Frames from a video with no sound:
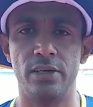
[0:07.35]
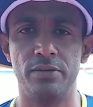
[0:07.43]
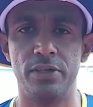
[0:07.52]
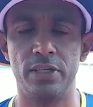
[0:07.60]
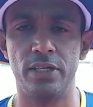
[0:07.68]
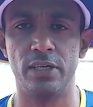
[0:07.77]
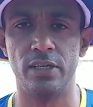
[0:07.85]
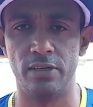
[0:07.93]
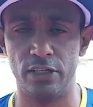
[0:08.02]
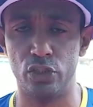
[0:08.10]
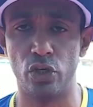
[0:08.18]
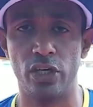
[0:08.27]
We uh,
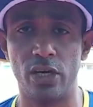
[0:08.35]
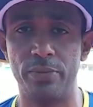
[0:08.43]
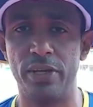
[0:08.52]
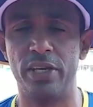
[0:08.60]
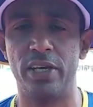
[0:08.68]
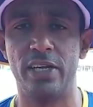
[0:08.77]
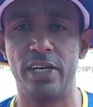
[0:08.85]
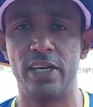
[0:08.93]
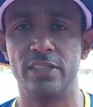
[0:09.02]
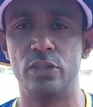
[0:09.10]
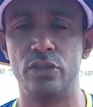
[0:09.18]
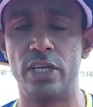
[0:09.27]
enjoy coming here, and
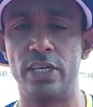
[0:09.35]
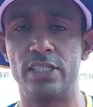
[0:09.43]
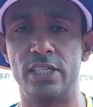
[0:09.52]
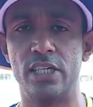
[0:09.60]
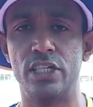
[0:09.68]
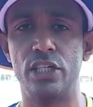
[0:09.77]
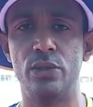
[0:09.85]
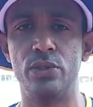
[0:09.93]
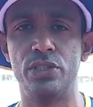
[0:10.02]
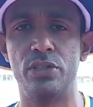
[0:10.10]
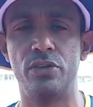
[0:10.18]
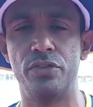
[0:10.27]
as you said, it's a
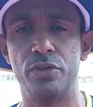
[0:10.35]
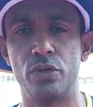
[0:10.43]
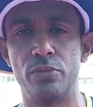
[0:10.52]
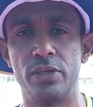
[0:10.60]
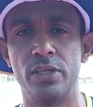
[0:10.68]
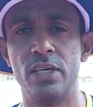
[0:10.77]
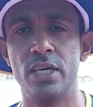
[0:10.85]
continuation of the tournament.